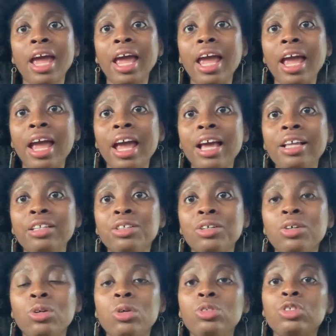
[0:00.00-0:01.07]
and you
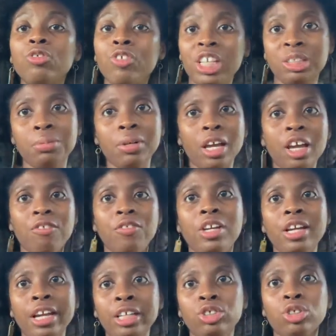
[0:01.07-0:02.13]
can go to Facebook at
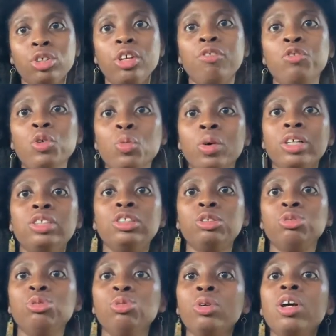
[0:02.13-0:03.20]
Infinite Nature if you want
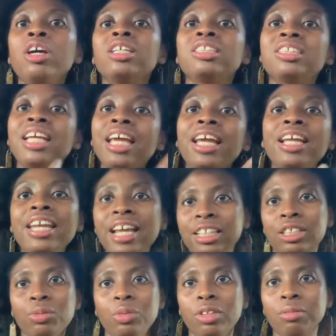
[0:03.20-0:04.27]
to stay
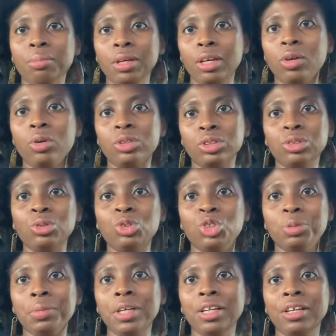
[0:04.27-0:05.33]
connected with me on
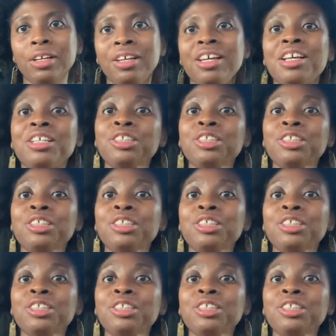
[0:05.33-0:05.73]
social media.